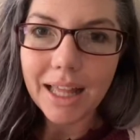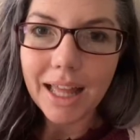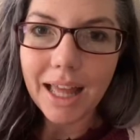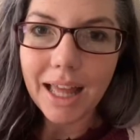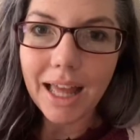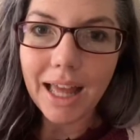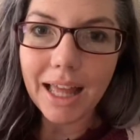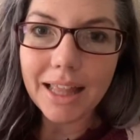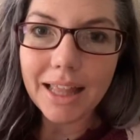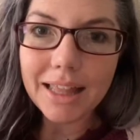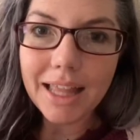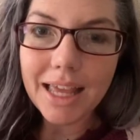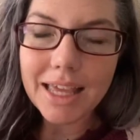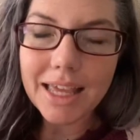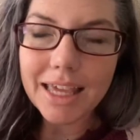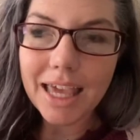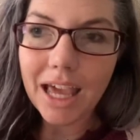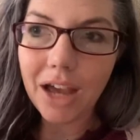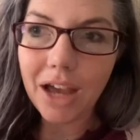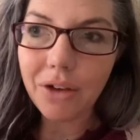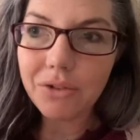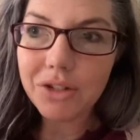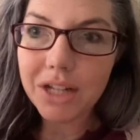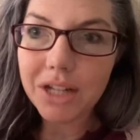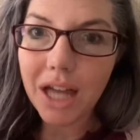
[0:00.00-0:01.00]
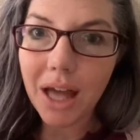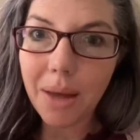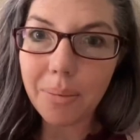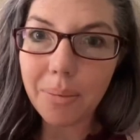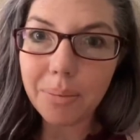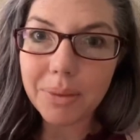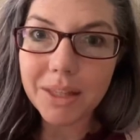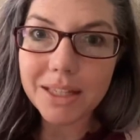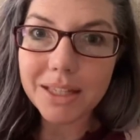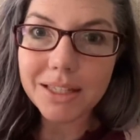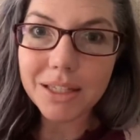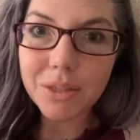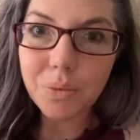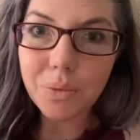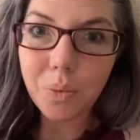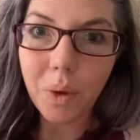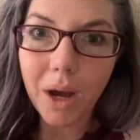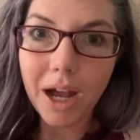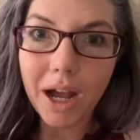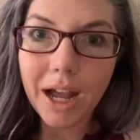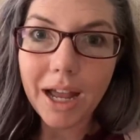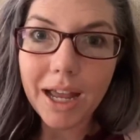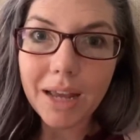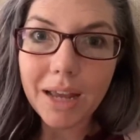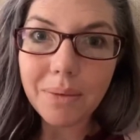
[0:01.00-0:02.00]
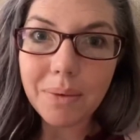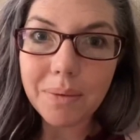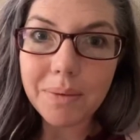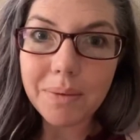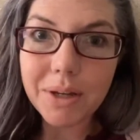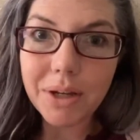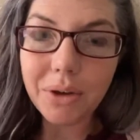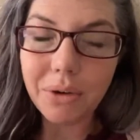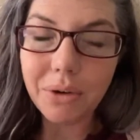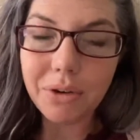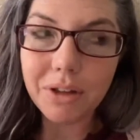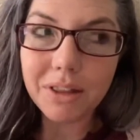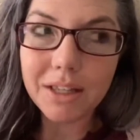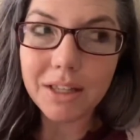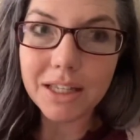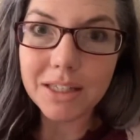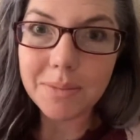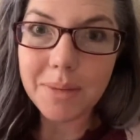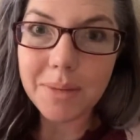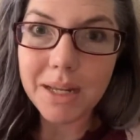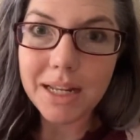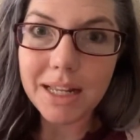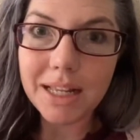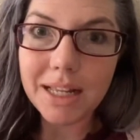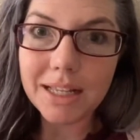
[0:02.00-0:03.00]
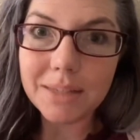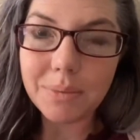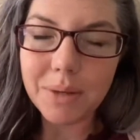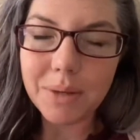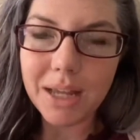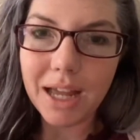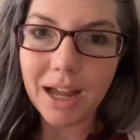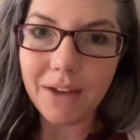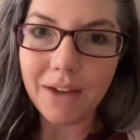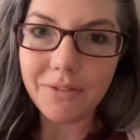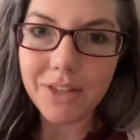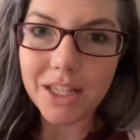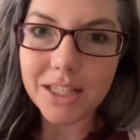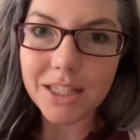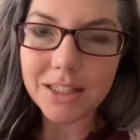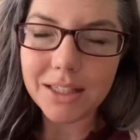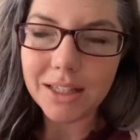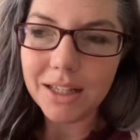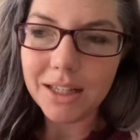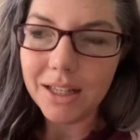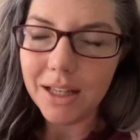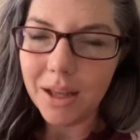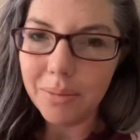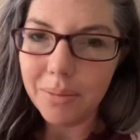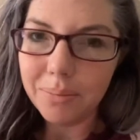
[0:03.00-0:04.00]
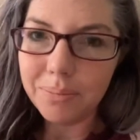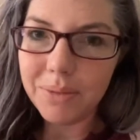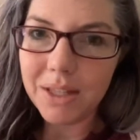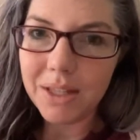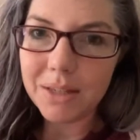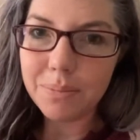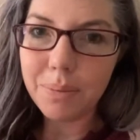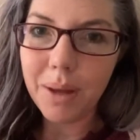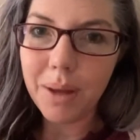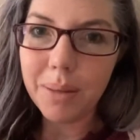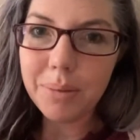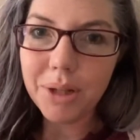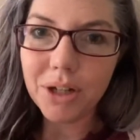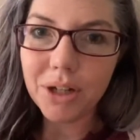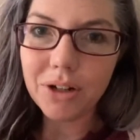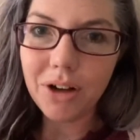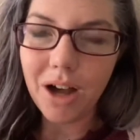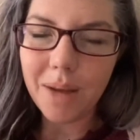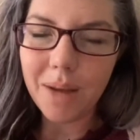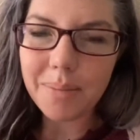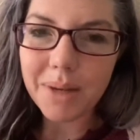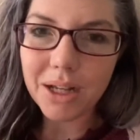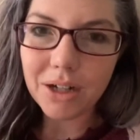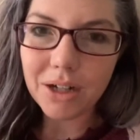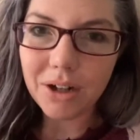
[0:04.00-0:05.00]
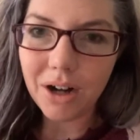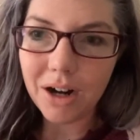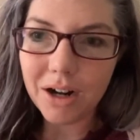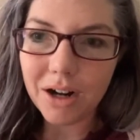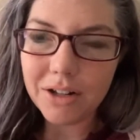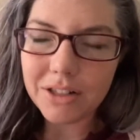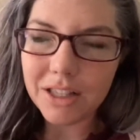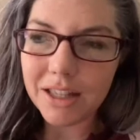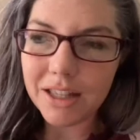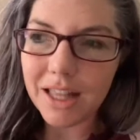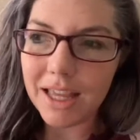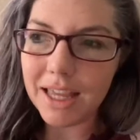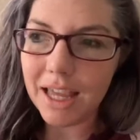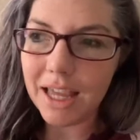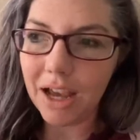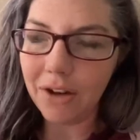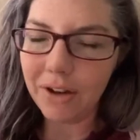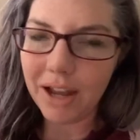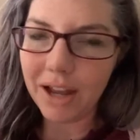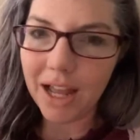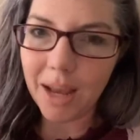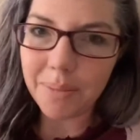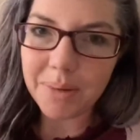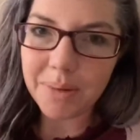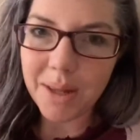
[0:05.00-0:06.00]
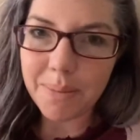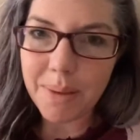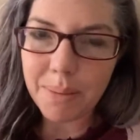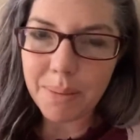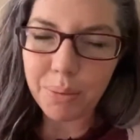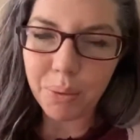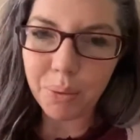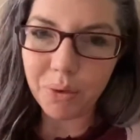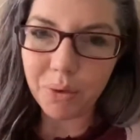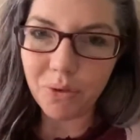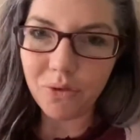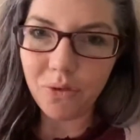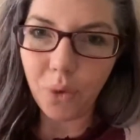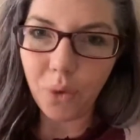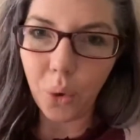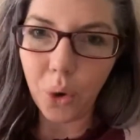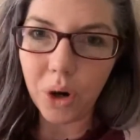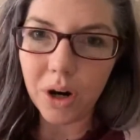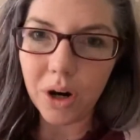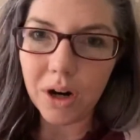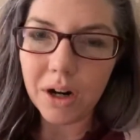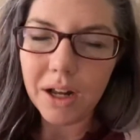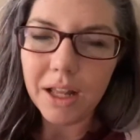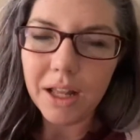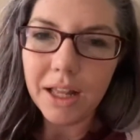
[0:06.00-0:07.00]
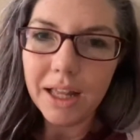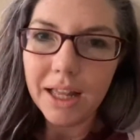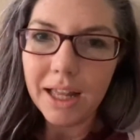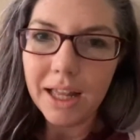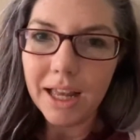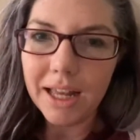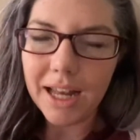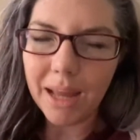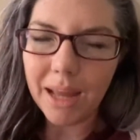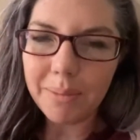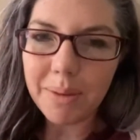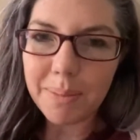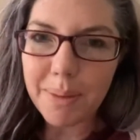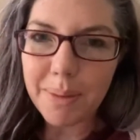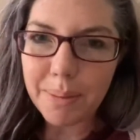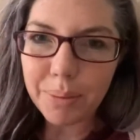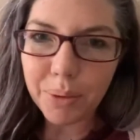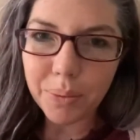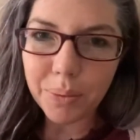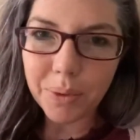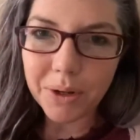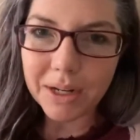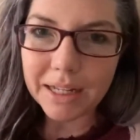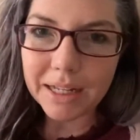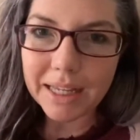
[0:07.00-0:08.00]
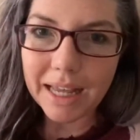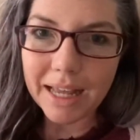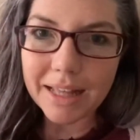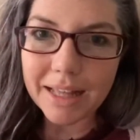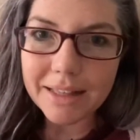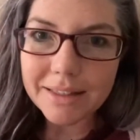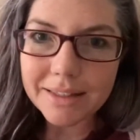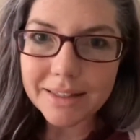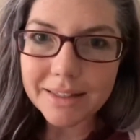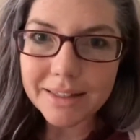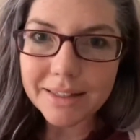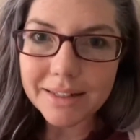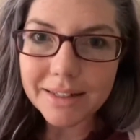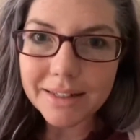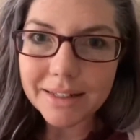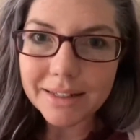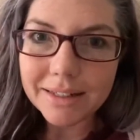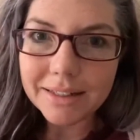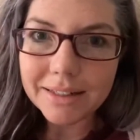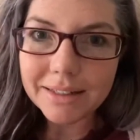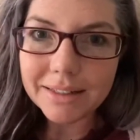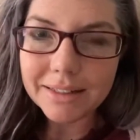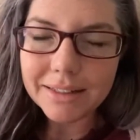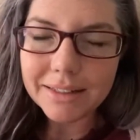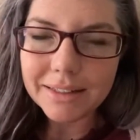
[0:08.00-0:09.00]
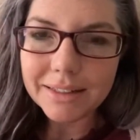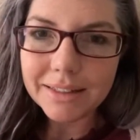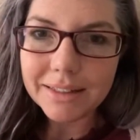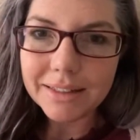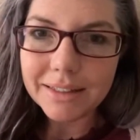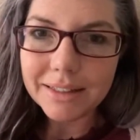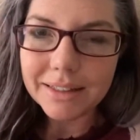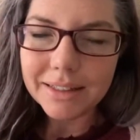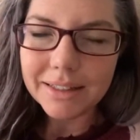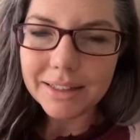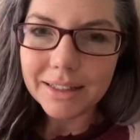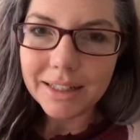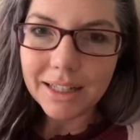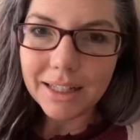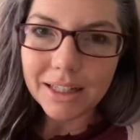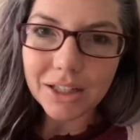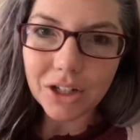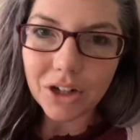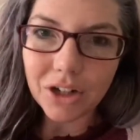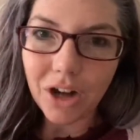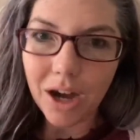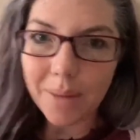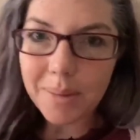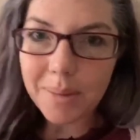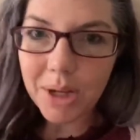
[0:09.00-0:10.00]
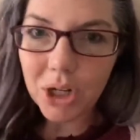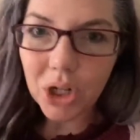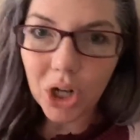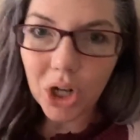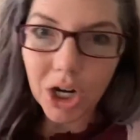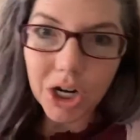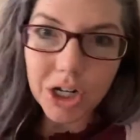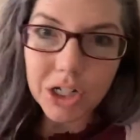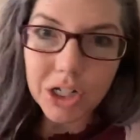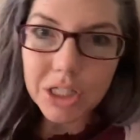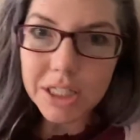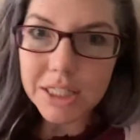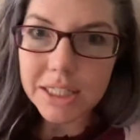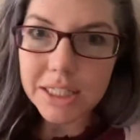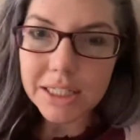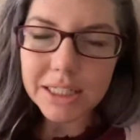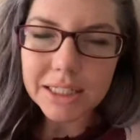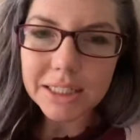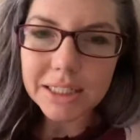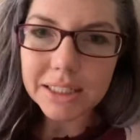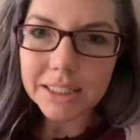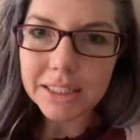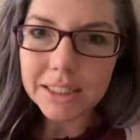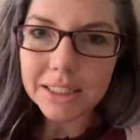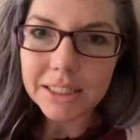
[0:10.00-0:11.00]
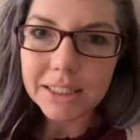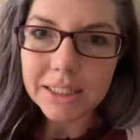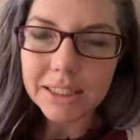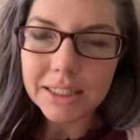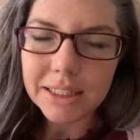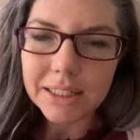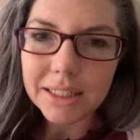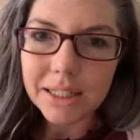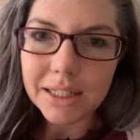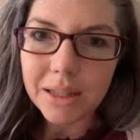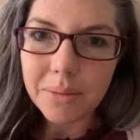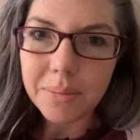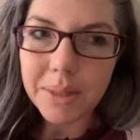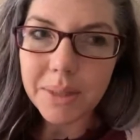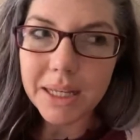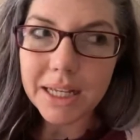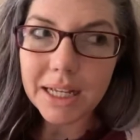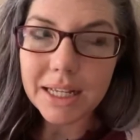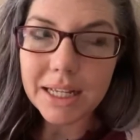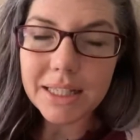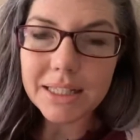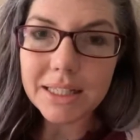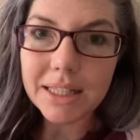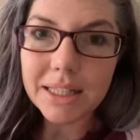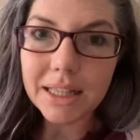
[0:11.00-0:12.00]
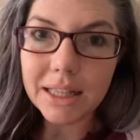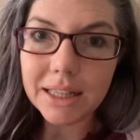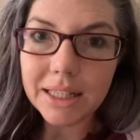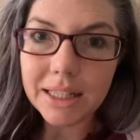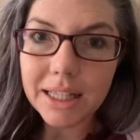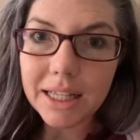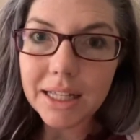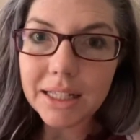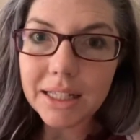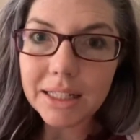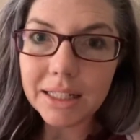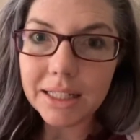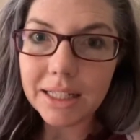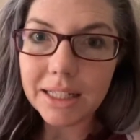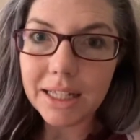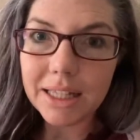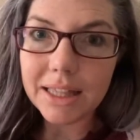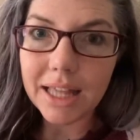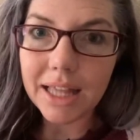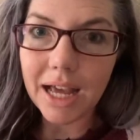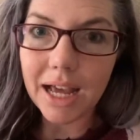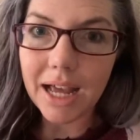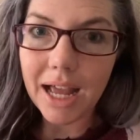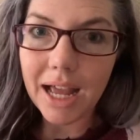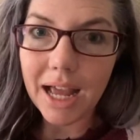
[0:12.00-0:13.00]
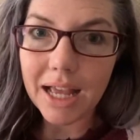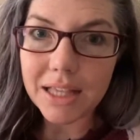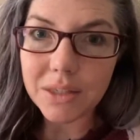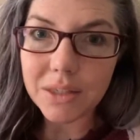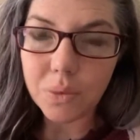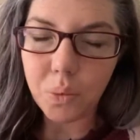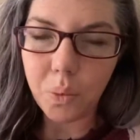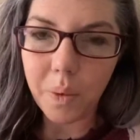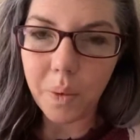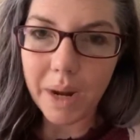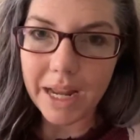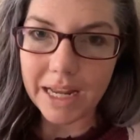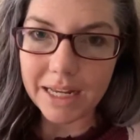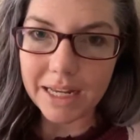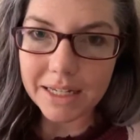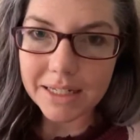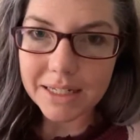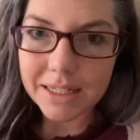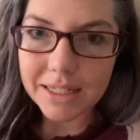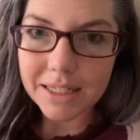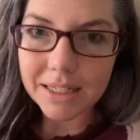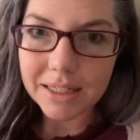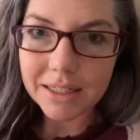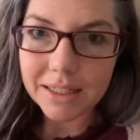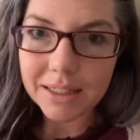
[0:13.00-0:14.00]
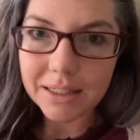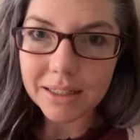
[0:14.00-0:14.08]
and they count up. This is why when we go to these meetings, we have these public comment cards, and they count how many people were for and how many people were against in the comment cards, because legally that has weight.